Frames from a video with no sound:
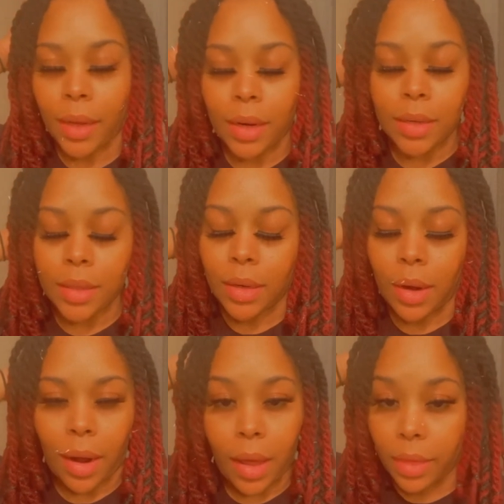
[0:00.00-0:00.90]
It is
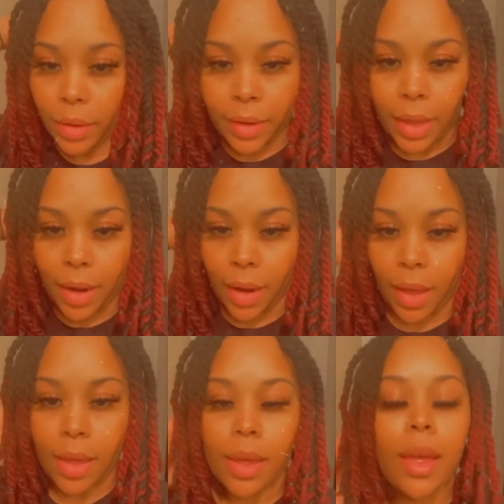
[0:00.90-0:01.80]
9:30 at
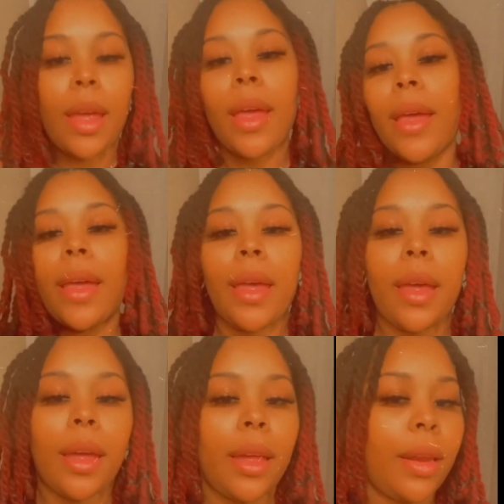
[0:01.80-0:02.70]
night.
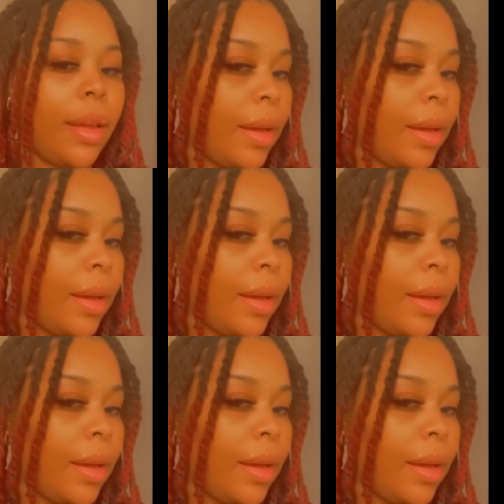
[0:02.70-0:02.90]
And